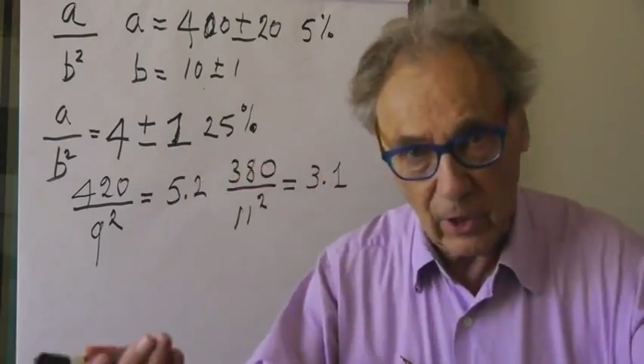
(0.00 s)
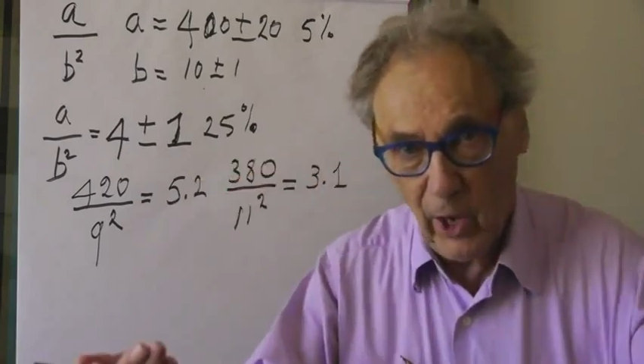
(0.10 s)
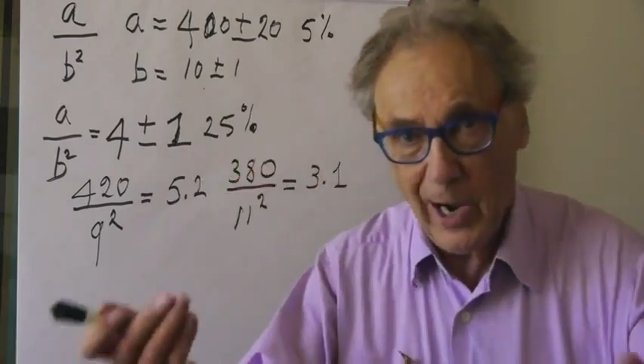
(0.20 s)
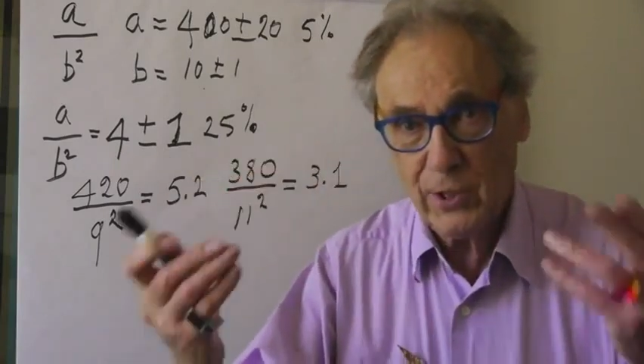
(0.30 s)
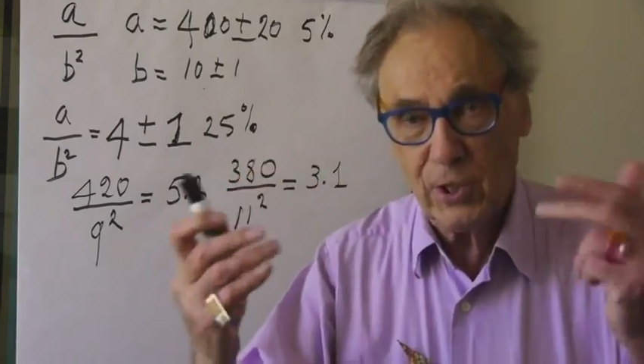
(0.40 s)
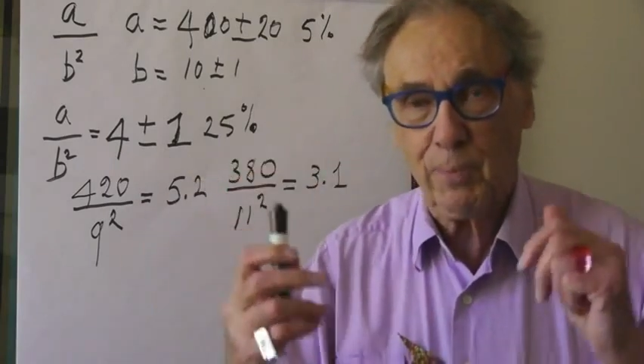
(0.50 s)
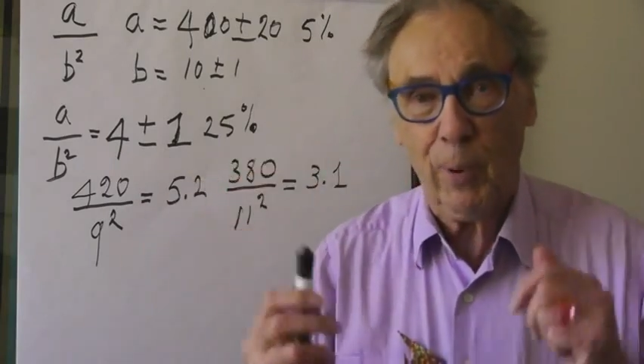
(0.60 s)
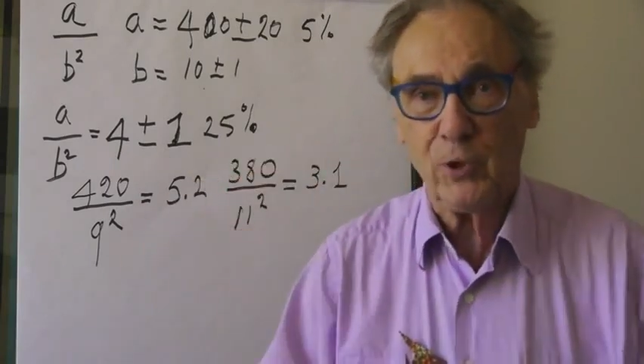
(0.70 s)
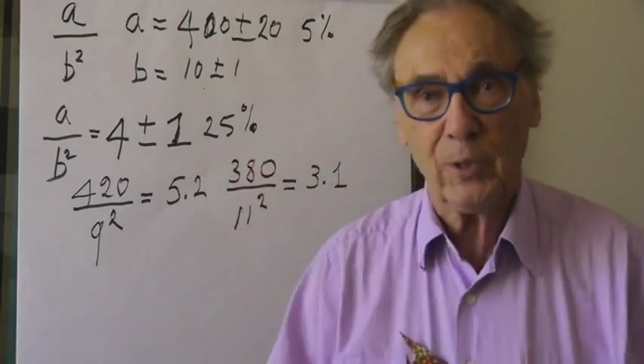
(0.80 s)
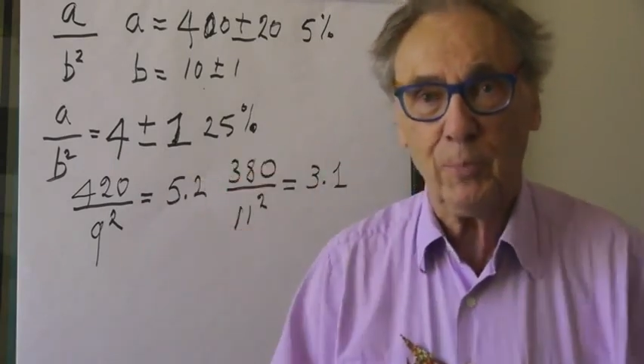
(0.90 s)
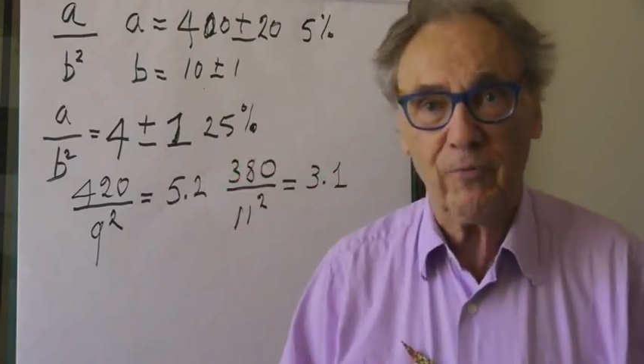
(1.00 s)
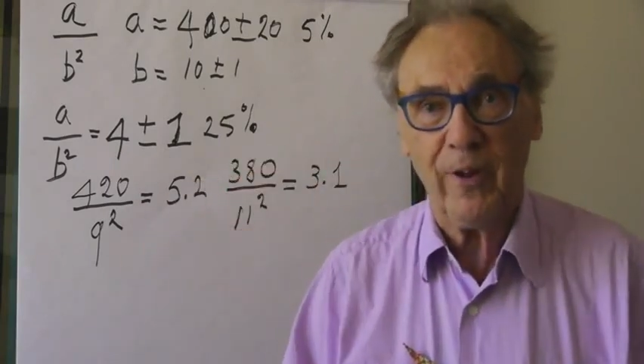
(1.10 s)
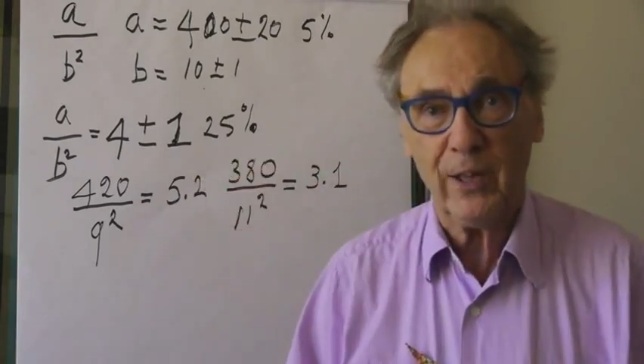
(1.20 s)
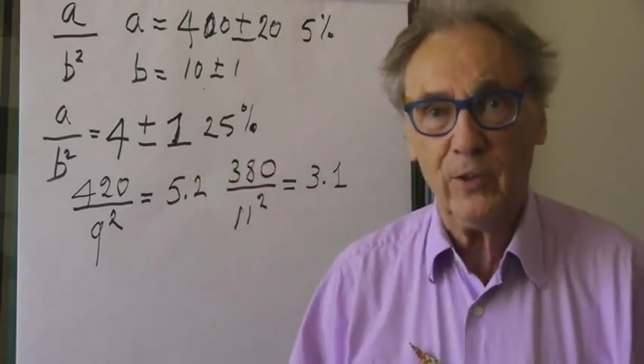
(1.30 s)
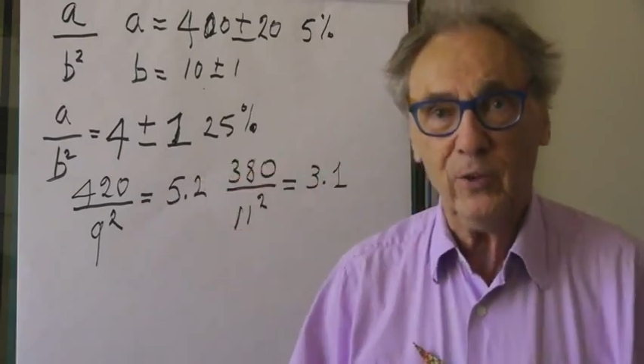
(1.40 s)
the largest
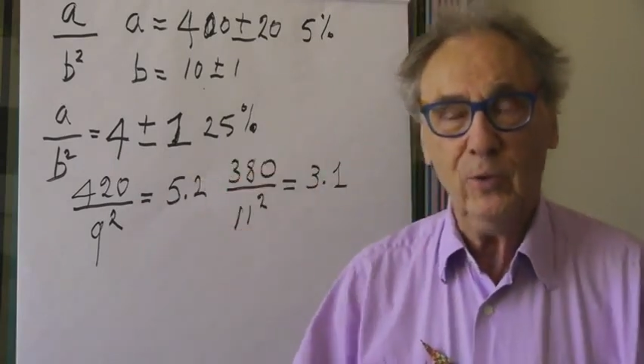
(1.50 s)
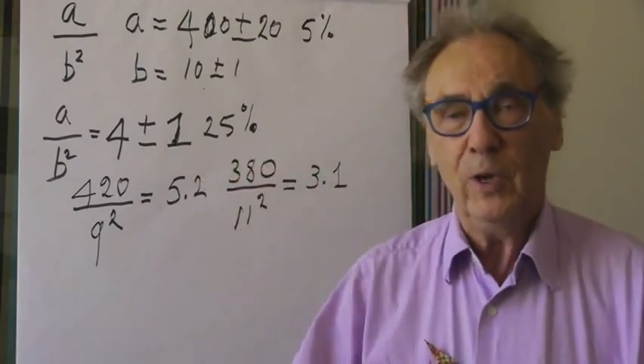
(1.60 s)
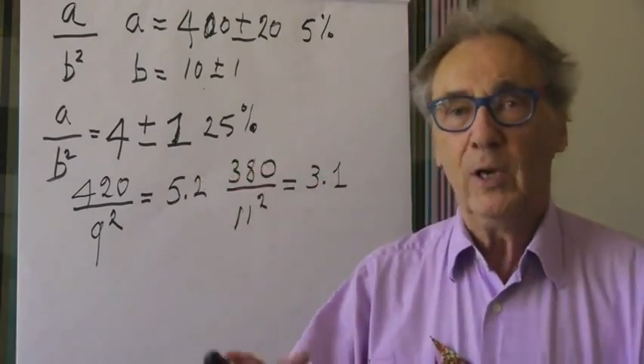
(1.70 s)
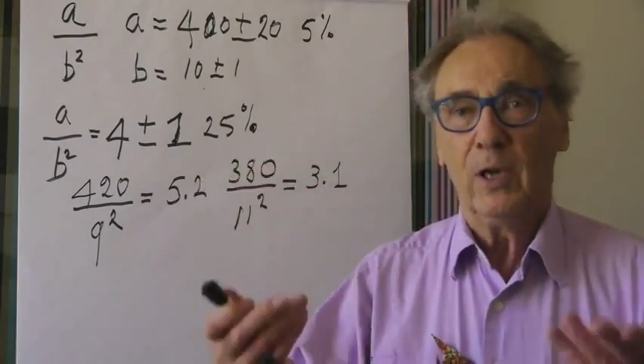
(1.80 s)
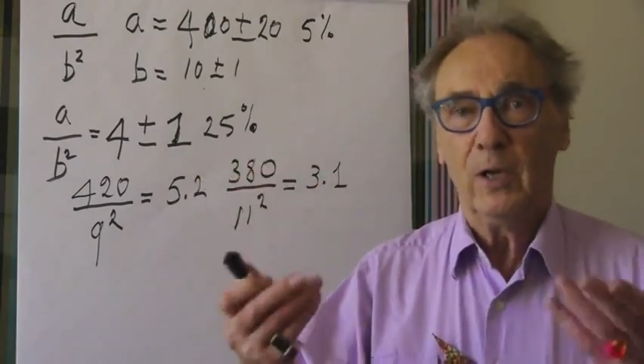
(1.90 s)
possible value,